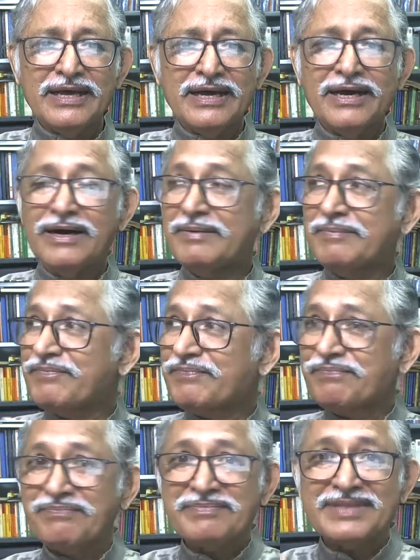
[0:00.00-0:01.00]
um,
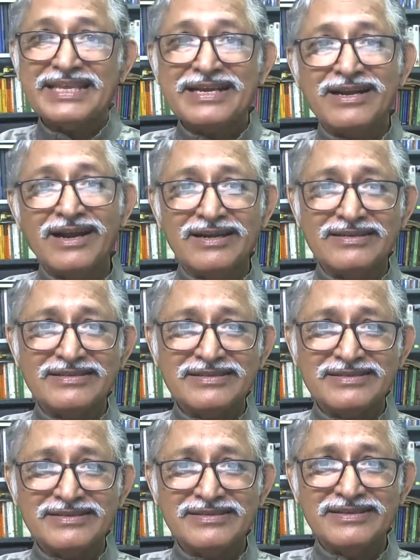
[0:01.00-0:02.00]

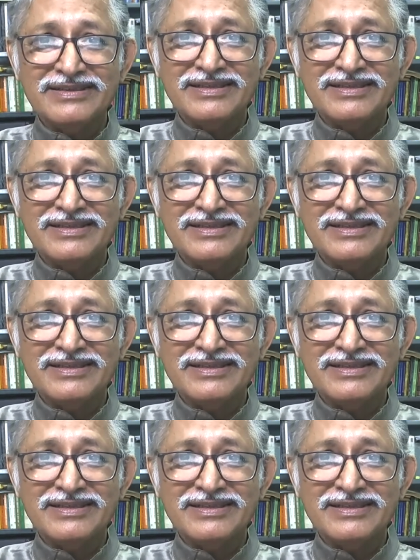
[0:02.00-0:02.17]
cults,